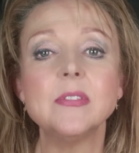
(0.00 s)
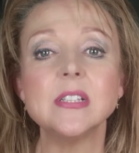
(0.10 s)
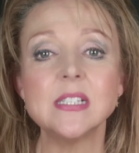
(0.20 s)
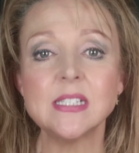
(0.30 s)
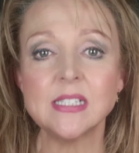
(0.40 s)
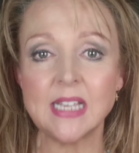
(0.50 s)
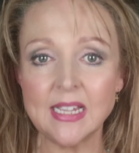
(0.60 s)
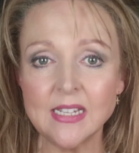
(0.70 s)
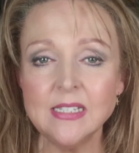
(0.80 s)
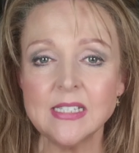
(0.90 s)
The
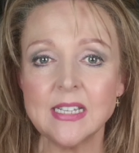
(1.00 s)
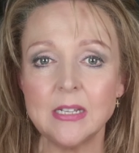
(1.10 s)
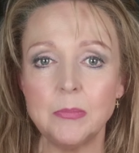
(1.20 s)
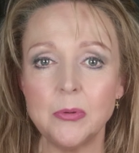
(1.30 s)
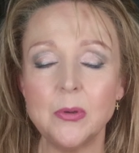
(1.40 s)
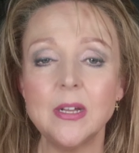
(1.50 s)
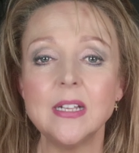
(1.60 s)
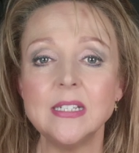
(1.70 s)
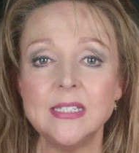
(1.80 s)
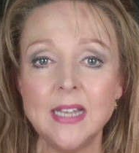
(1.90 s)
second syllable,
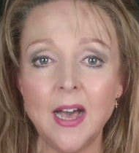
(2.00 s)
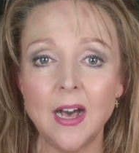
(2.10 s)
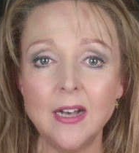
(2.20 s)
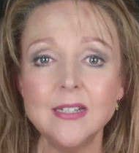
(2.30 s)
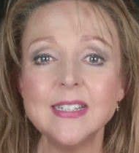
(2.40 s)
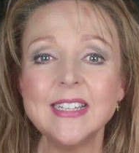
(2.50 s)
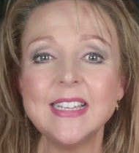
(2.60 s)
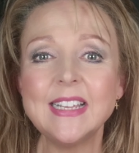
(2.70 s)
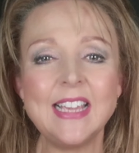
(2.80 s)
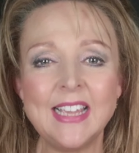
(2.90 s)
na,
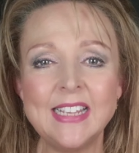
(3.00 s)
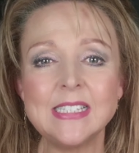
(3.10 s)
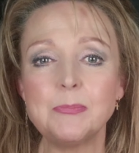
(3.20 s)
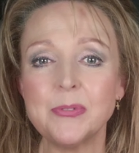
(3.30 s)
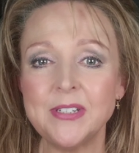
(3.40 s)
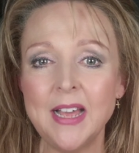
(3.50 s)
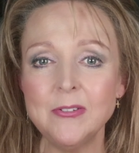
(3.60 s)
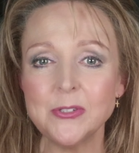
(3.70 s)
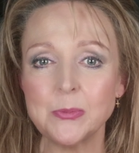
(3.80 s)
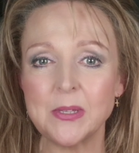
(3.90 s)
is
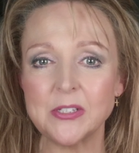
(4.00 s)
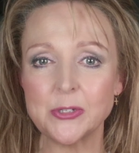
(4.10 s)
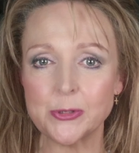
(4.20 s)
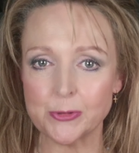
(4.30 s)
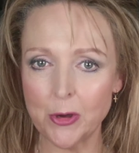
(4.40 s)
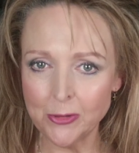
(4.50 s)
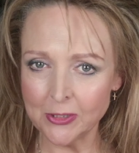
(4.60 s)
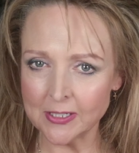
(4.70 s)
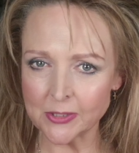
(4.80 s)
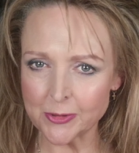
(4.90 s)
pronounced with
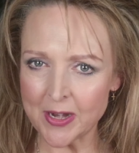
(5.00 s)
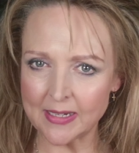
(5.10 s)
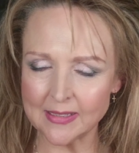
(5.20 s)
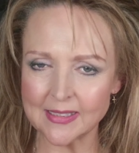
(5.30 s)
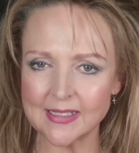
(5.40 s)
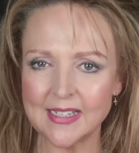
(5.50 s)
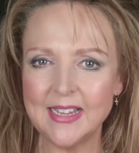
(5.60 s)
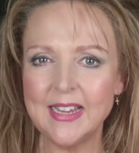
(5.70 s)
stronger stress,